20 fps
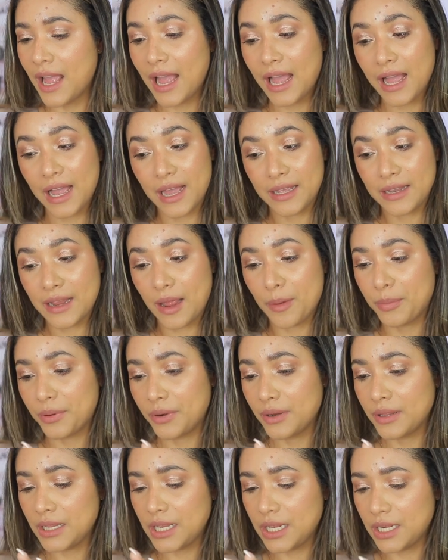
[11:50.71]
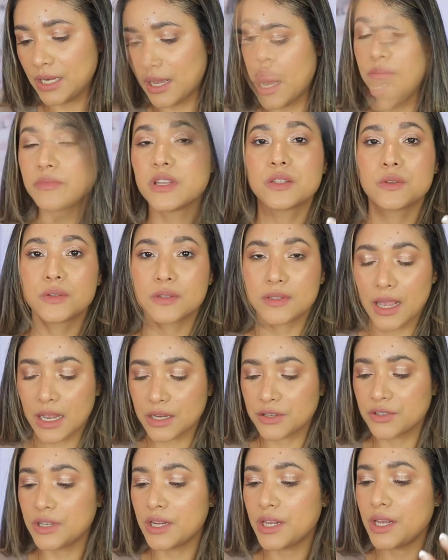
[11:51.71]
uh, apparently not this was
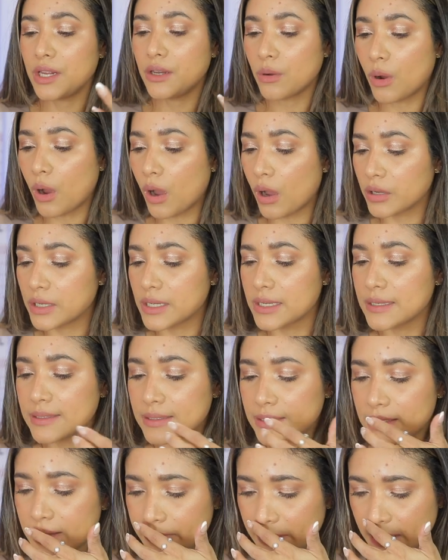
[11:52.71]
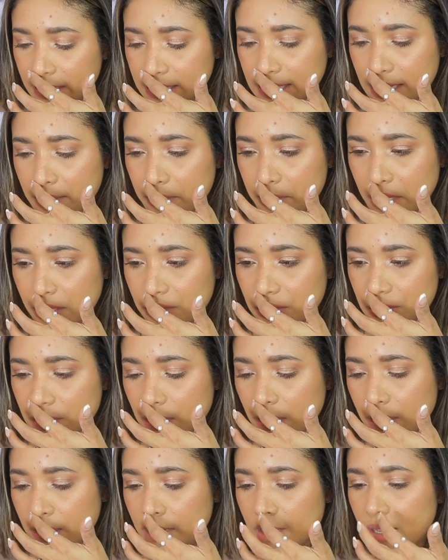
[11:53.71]
actually in august if i didn't
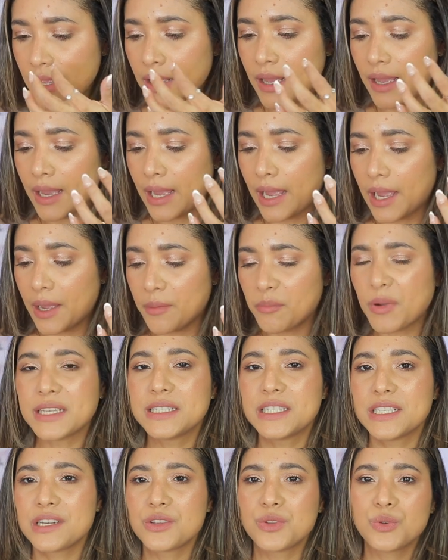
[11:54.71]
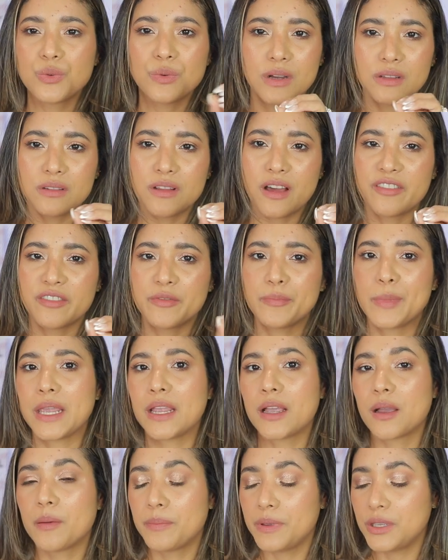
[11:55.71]
mention um, i didn't do a lot of
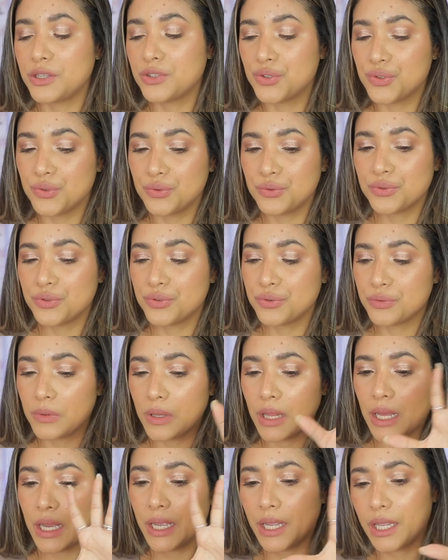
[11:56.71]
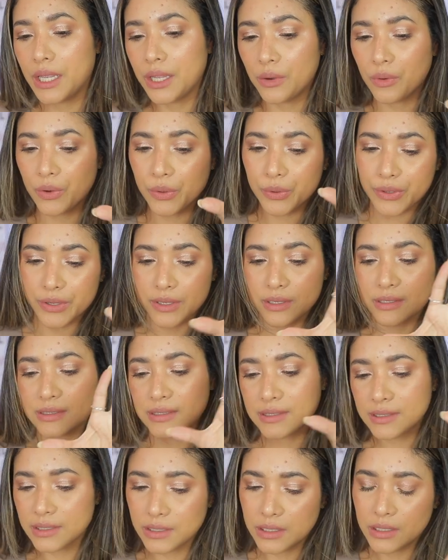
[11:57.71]
makeup in june july
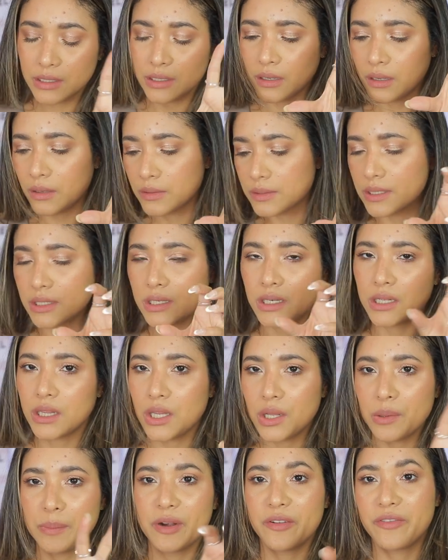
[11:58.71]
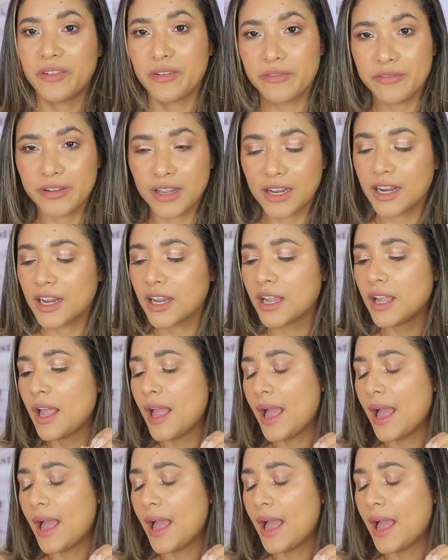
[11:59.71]
august I was in a little bit of a funk